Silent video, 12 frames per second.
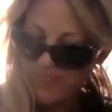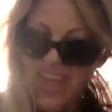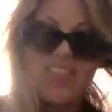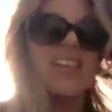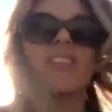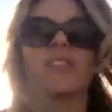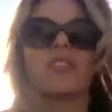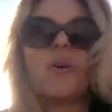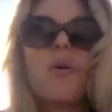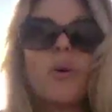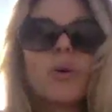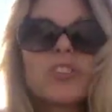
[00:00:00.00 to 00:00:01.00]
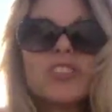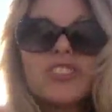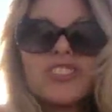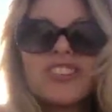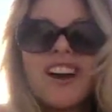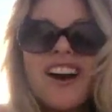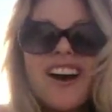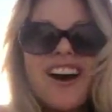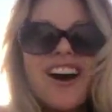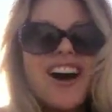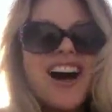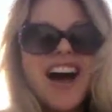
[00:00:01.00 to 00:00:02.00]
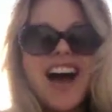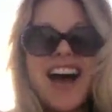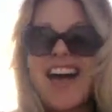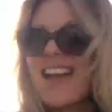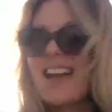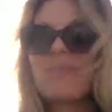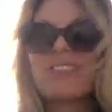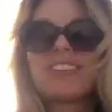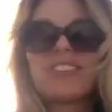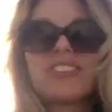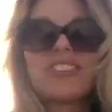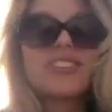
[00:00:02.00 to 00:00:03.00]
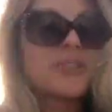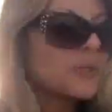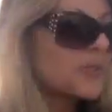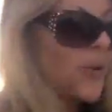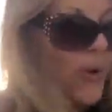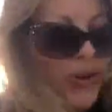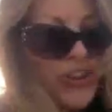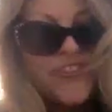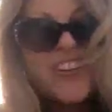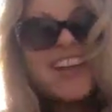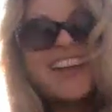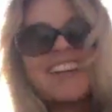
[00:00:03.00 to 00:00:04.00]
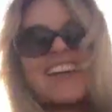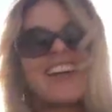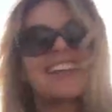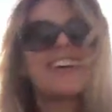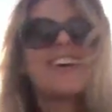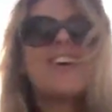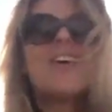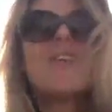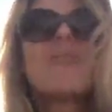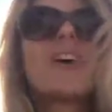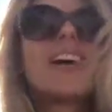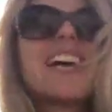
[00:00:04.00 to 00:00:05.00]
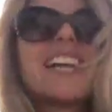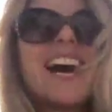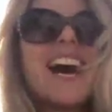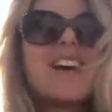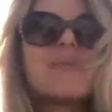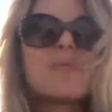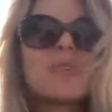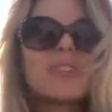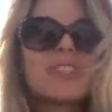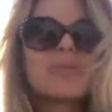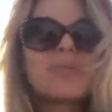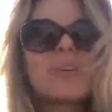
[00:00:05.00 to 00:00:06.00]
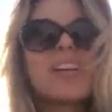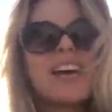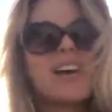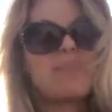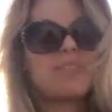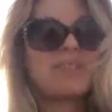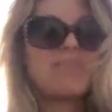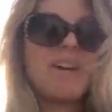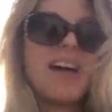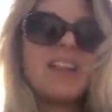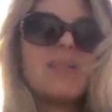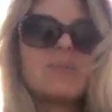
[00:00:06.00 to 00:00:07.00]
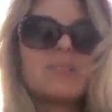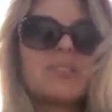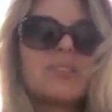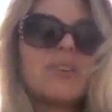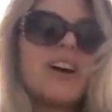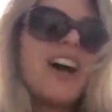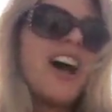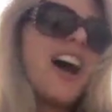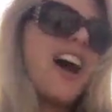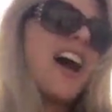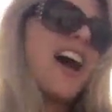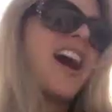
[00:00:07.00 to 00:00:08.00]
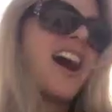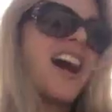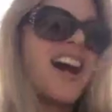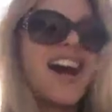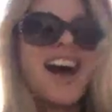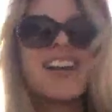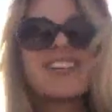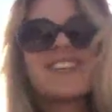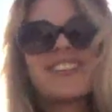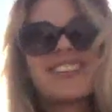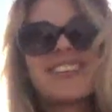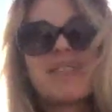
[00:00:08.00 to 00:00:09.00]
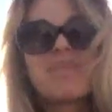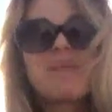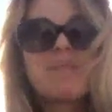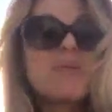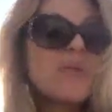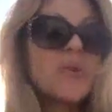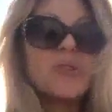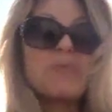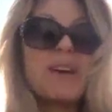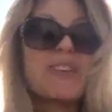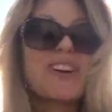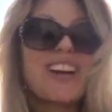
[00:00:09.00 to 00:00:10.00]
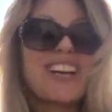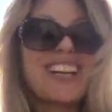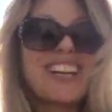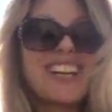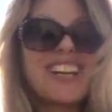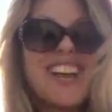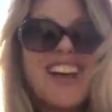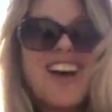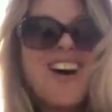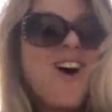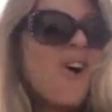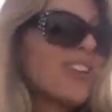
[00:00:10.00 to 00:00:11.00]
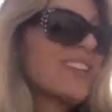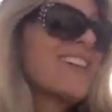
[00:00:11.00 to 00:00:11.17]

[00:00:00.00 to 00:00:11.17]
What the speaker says: then there's the horses. I am such a huge horse fan, and when I worked in rehabs in Malibu, I used to take people horseback riding all the